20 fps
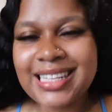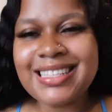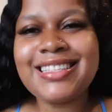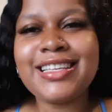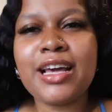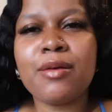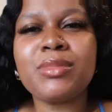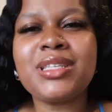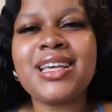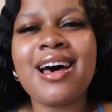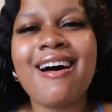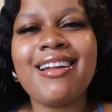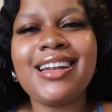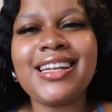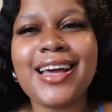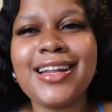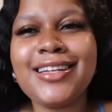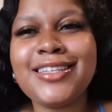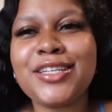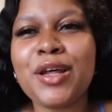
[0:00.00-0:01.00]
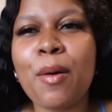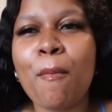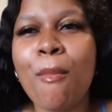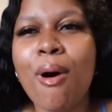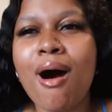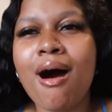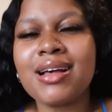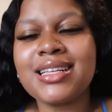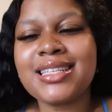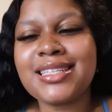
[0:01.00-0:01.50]
Siam Tandan
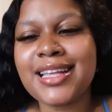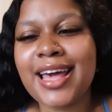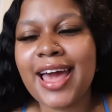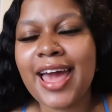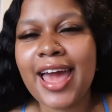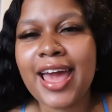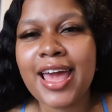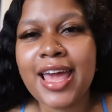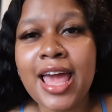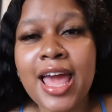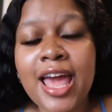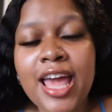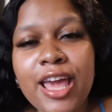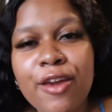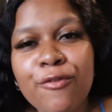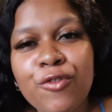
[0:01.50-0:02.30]
Damase.